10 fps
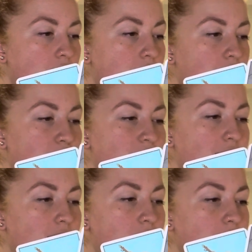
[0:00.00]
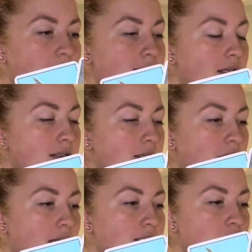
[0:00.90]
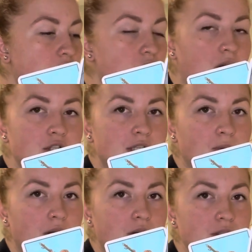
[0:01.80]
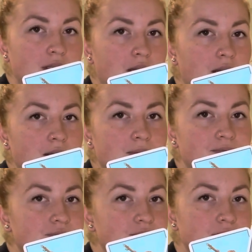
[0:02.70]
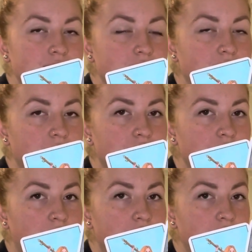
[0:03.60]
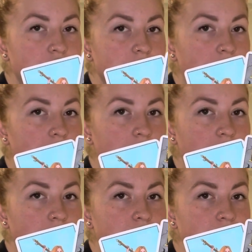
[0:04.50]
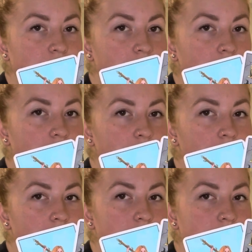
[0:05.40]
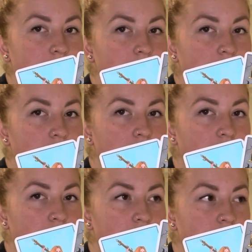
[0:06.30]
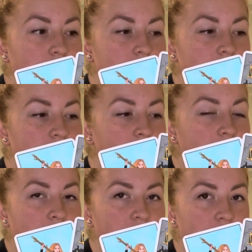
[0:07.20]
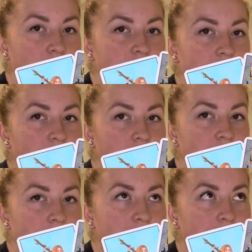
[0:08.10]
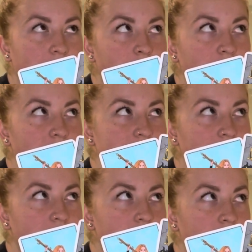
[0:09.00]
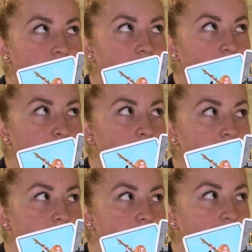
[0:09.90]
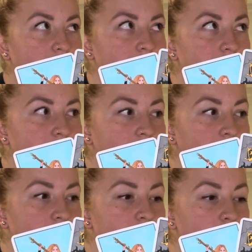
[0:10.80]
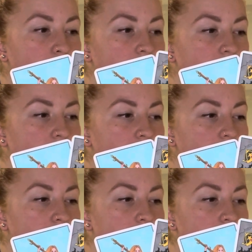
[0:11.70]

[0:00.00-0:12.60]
there's like a sense of like destruction where you're just like, fuck it, just let it go. You know what I mean? It's like you're fighting for yourself. There's like an element of, it's not that you're giving up by saying that. It's actually more of like